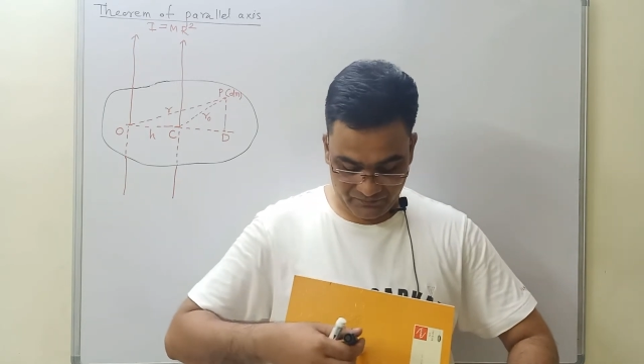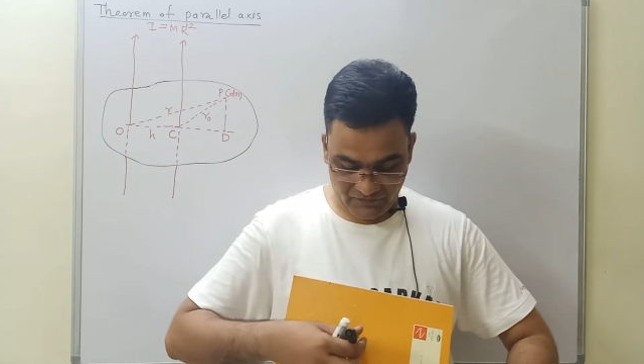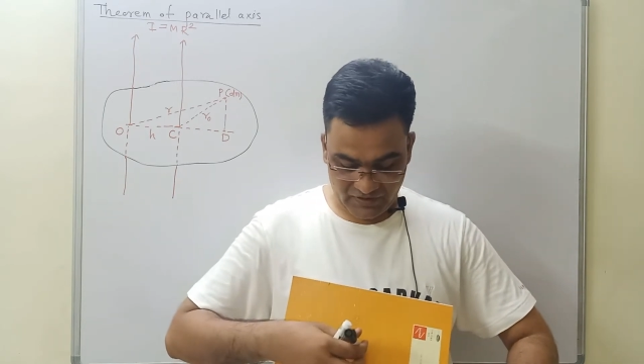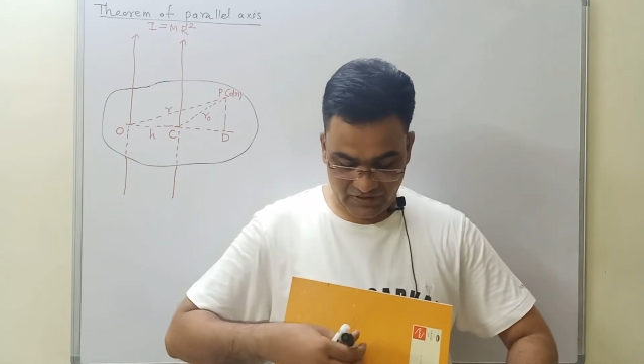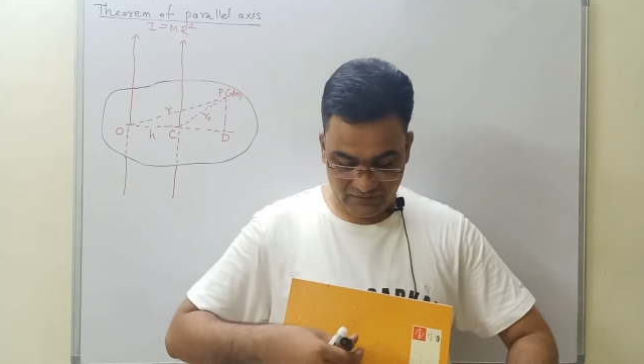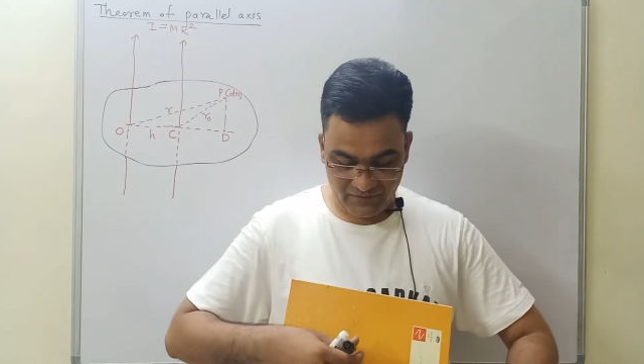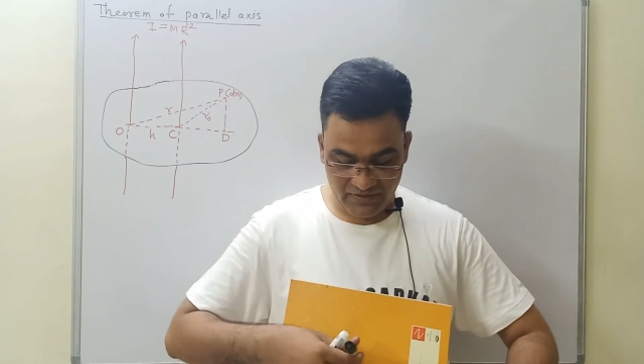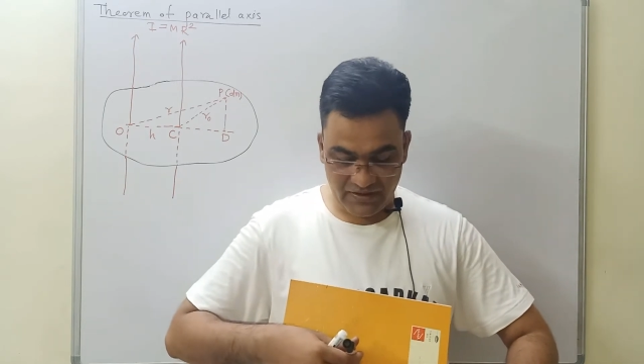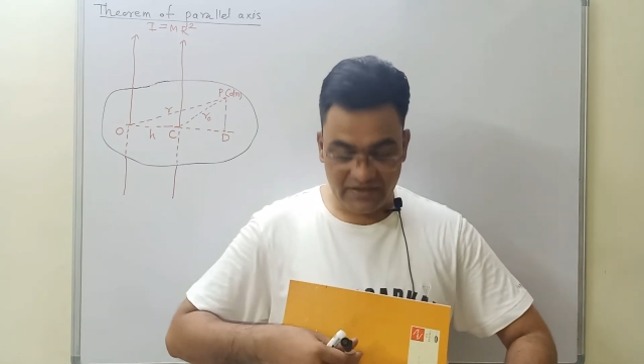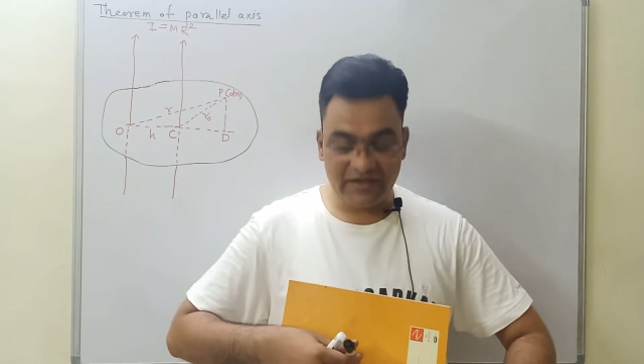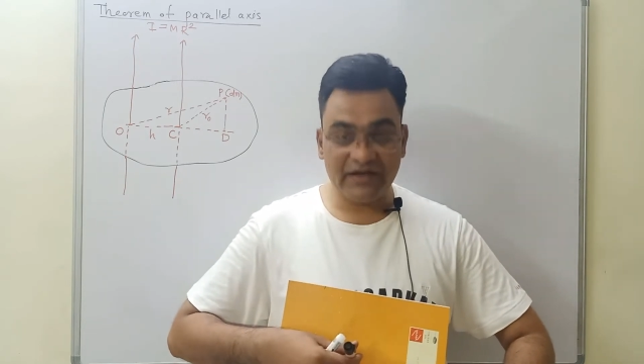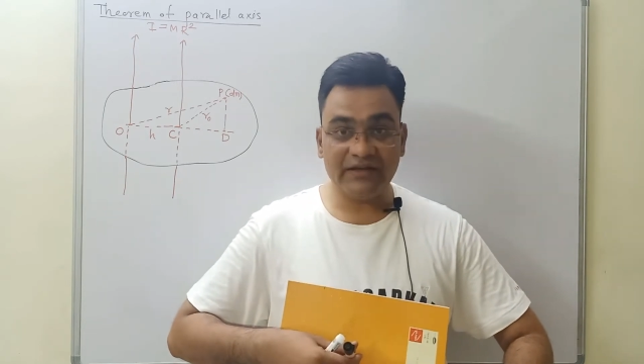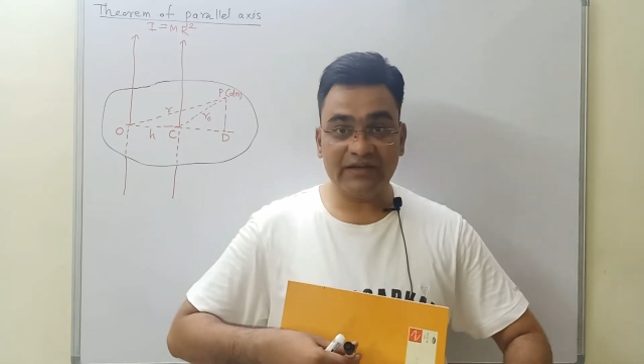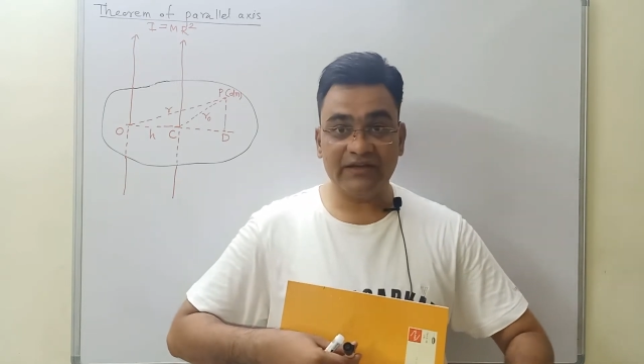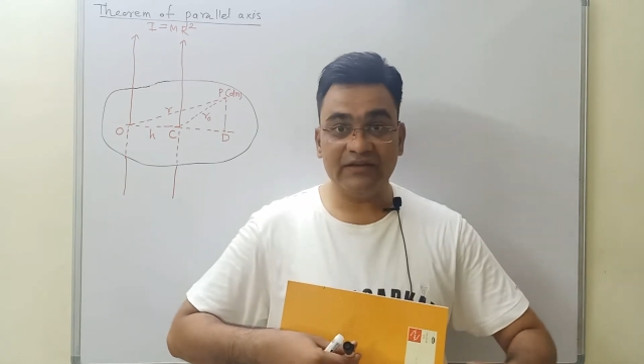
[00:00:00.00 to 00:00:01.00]
is
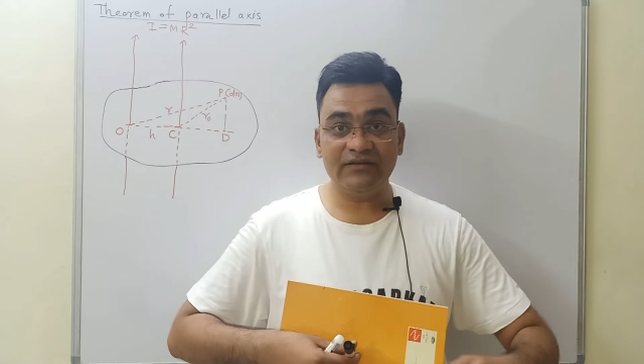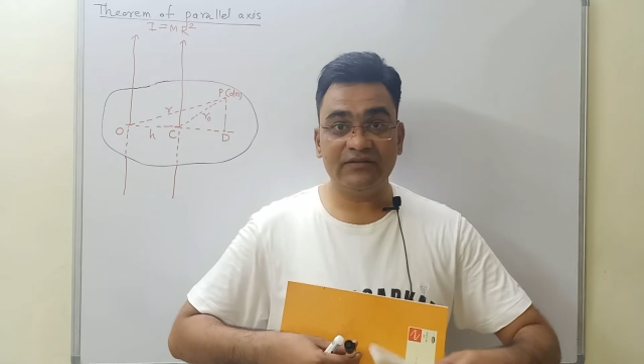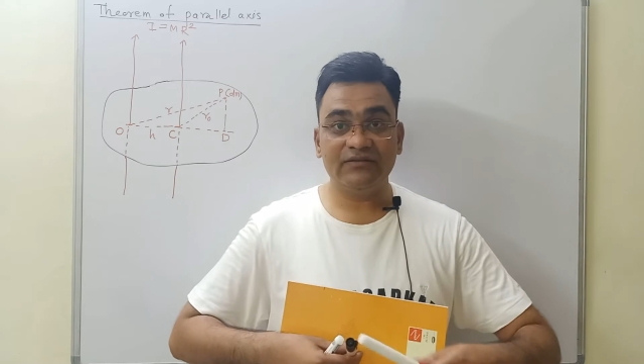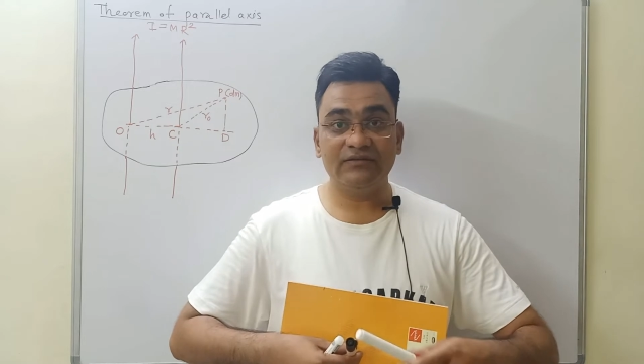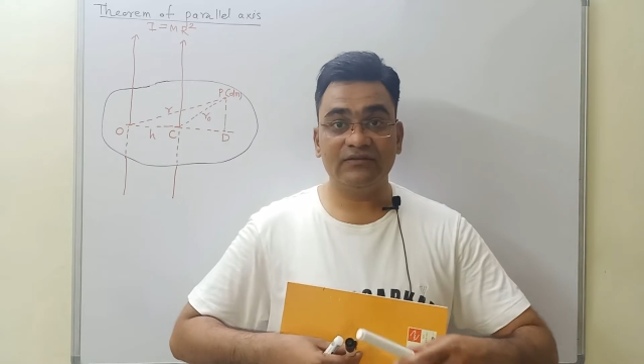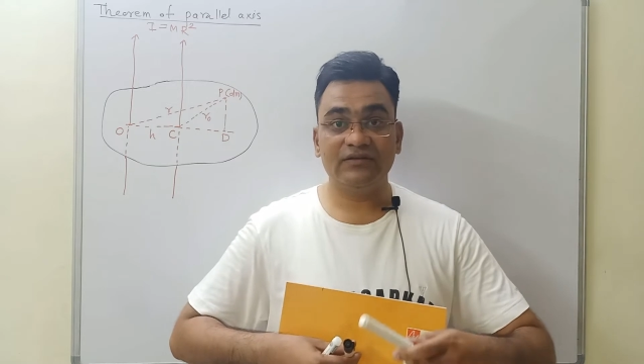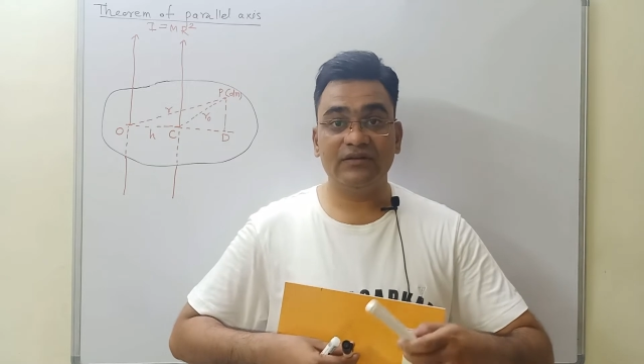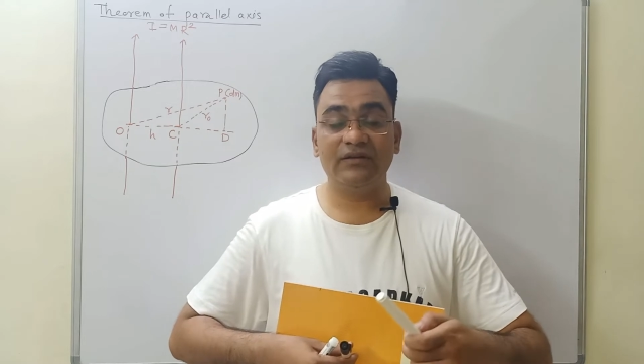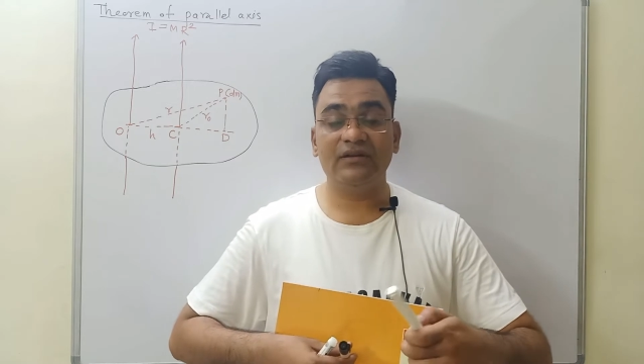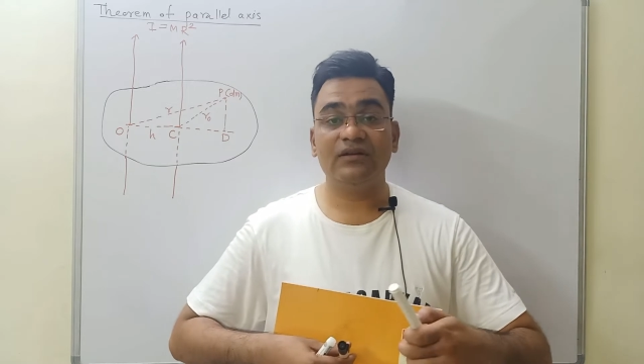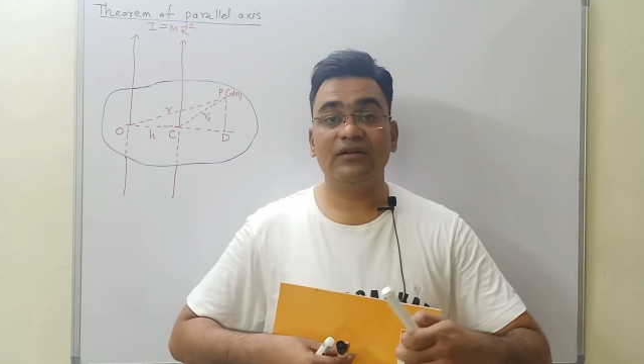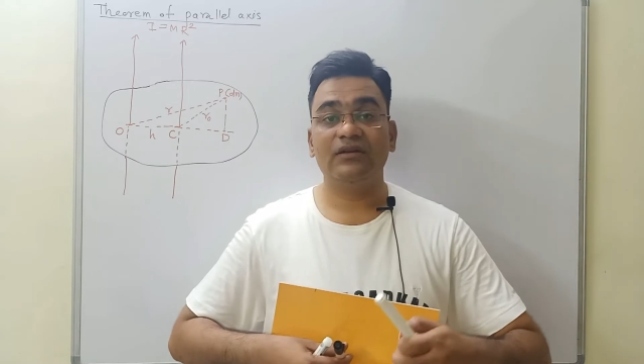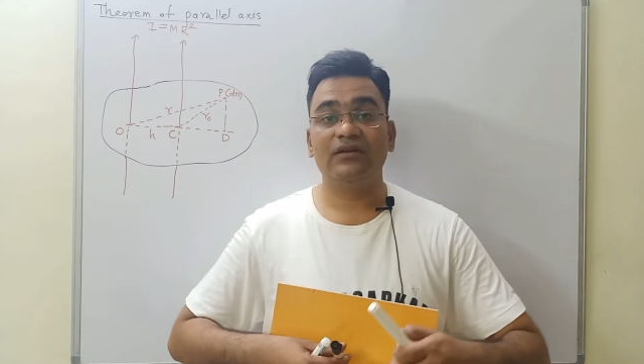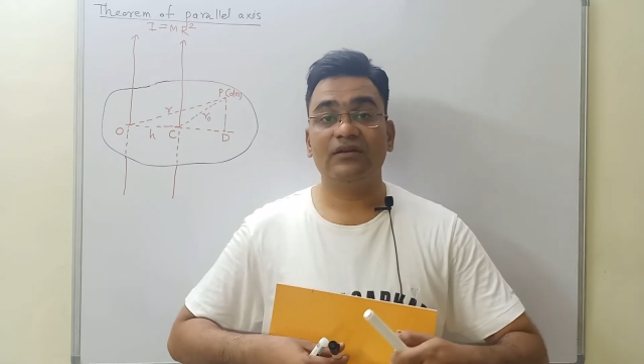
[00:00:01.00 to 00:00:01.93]
indicating the